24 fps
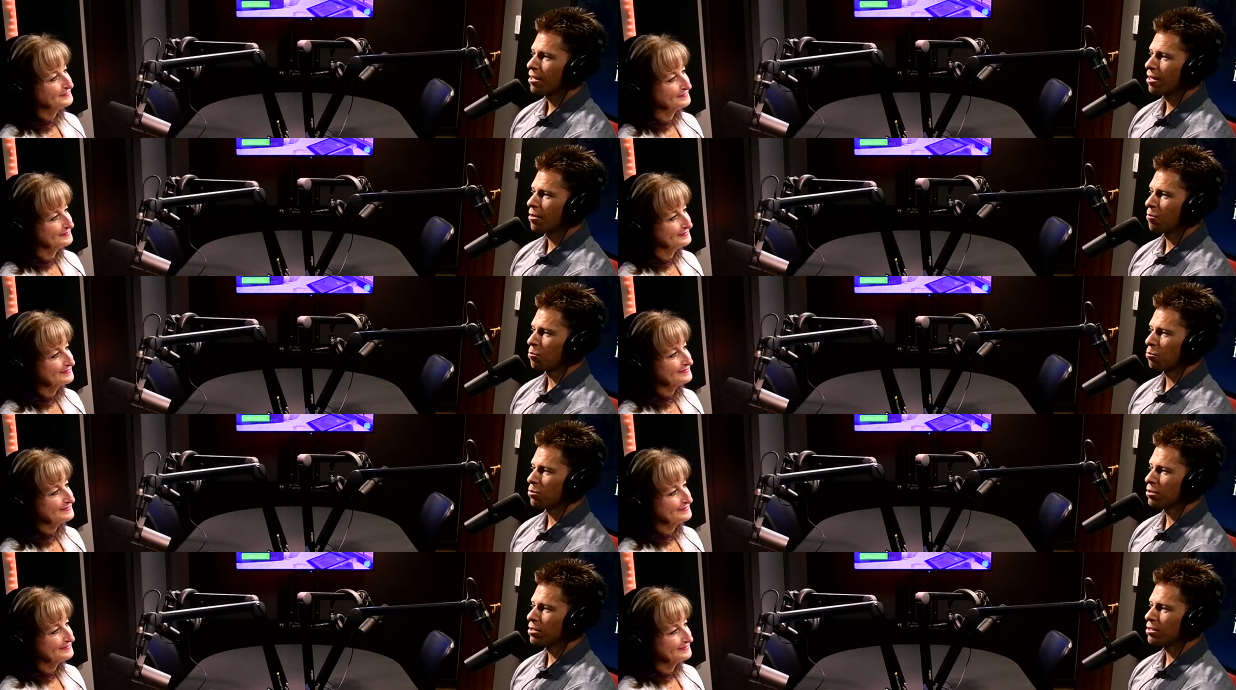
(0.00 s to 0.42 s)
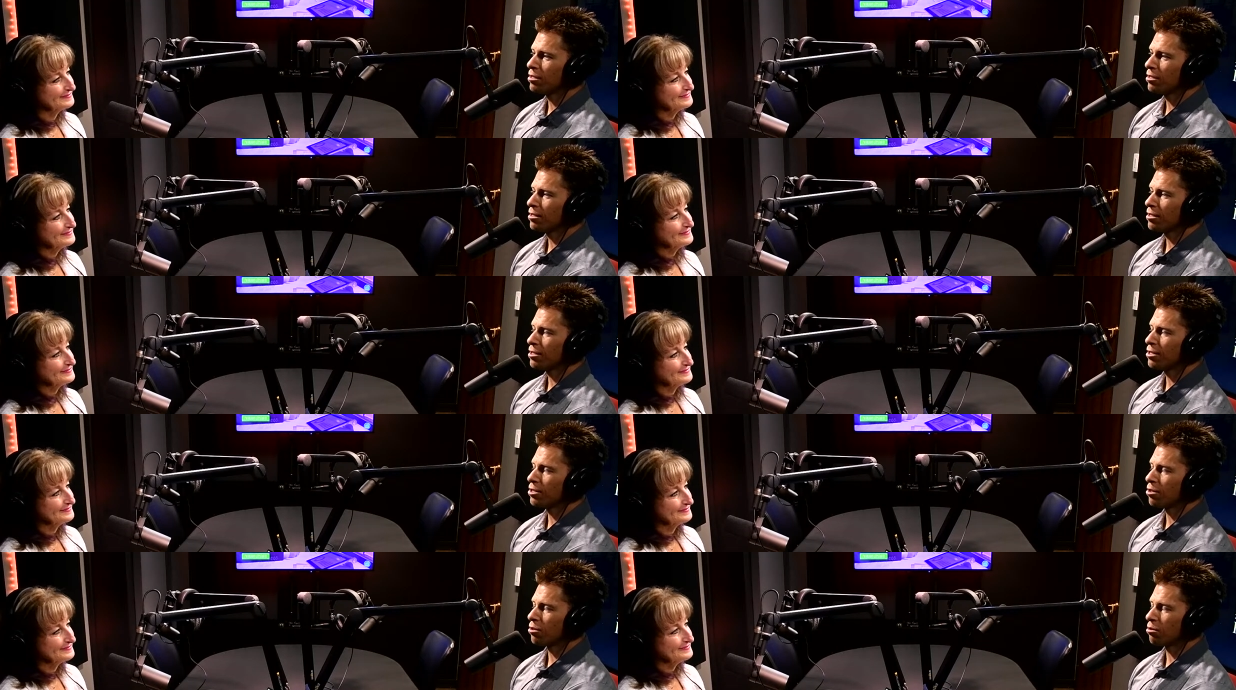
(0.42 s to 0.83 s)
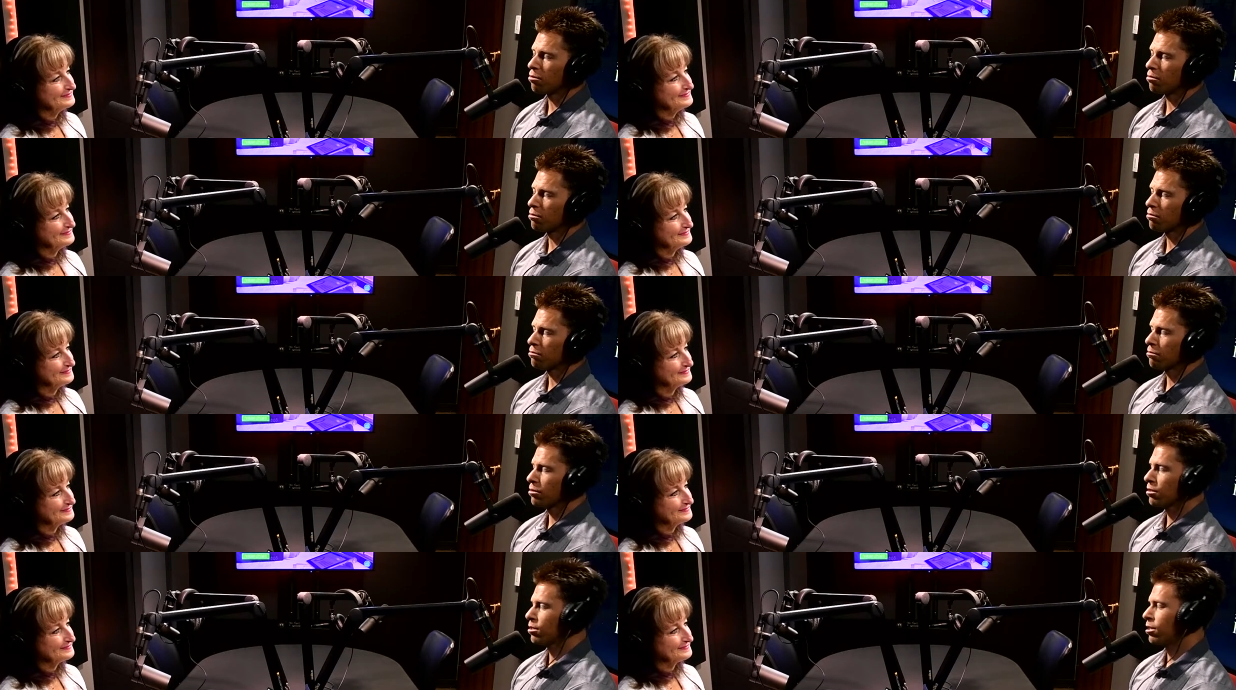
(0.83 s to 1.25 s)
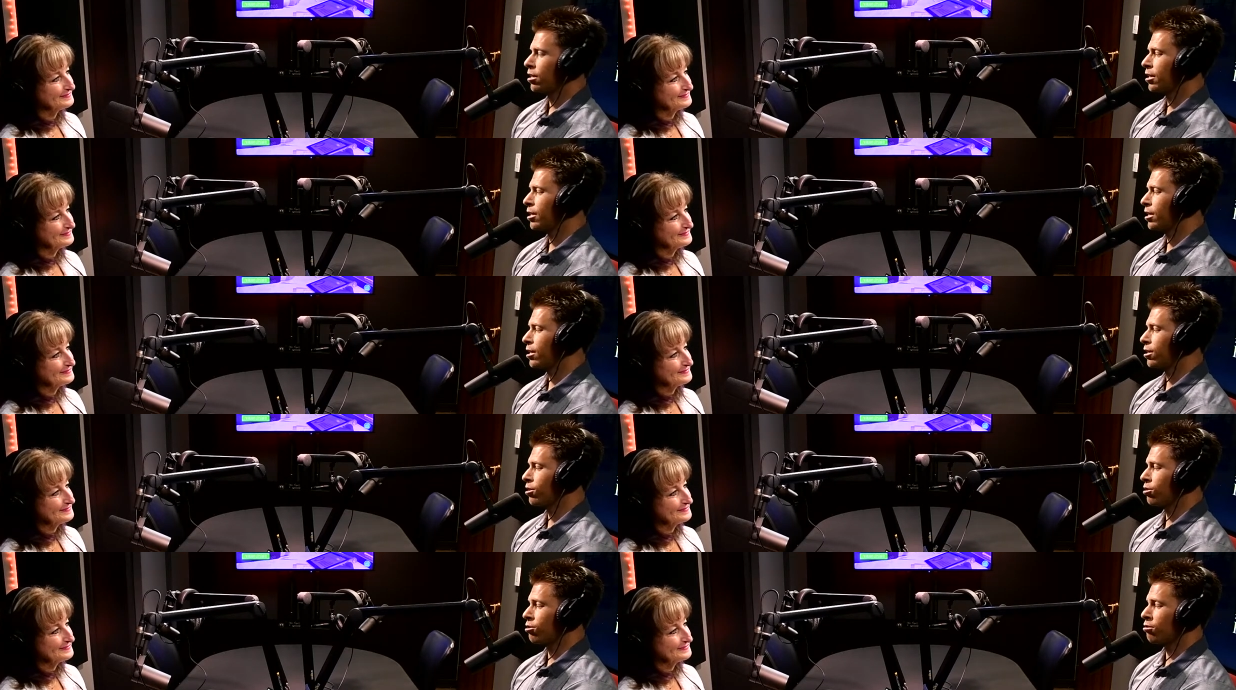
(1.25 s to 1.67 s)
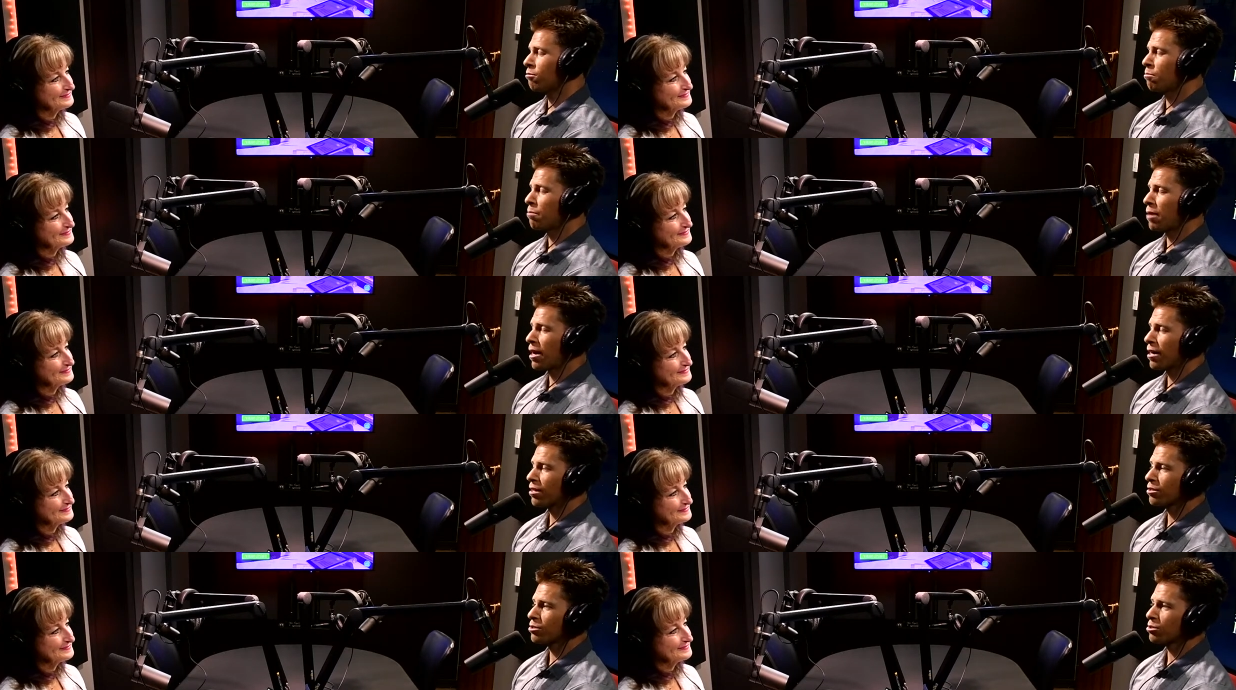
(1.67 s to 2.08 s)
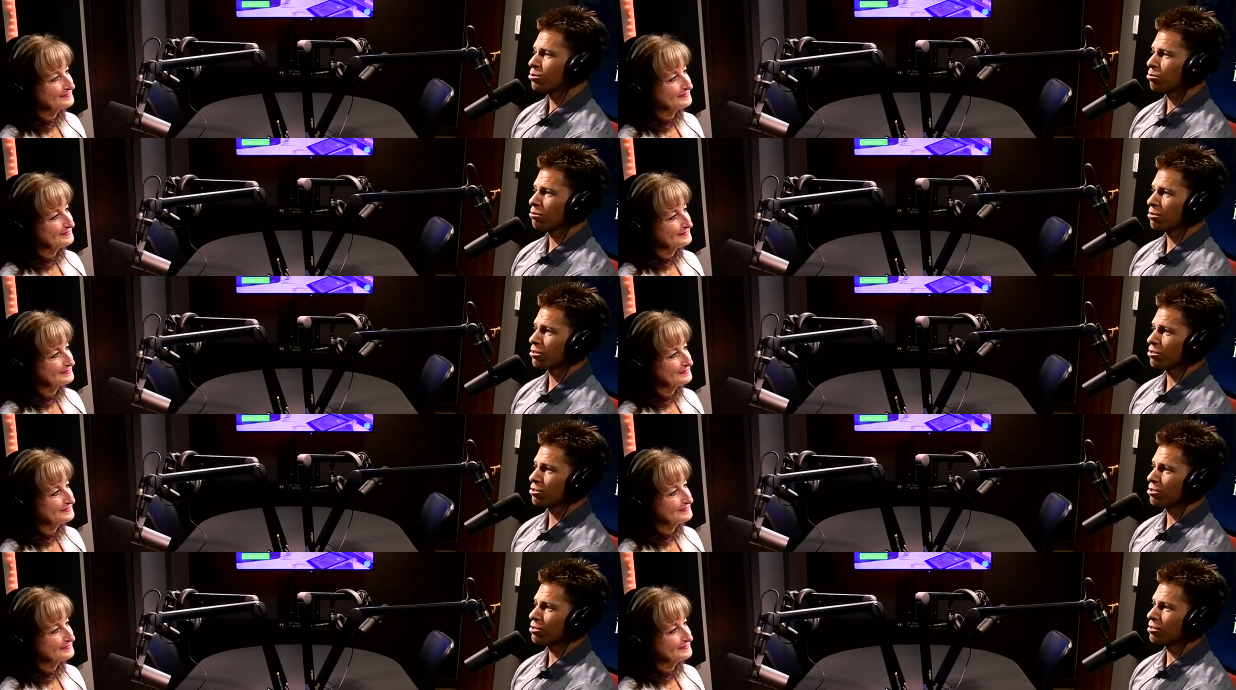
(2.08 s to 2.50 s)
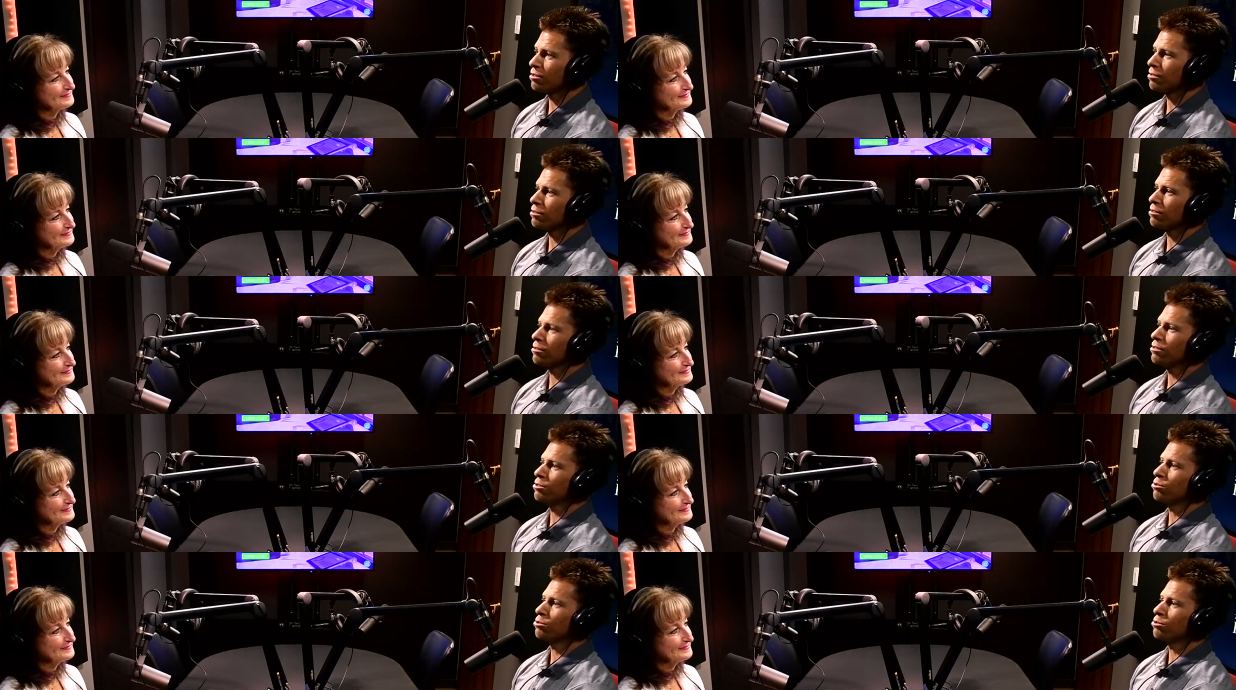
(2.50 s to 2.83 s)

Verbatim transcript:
Speaker 1: And we, you know, again, her backstory, she,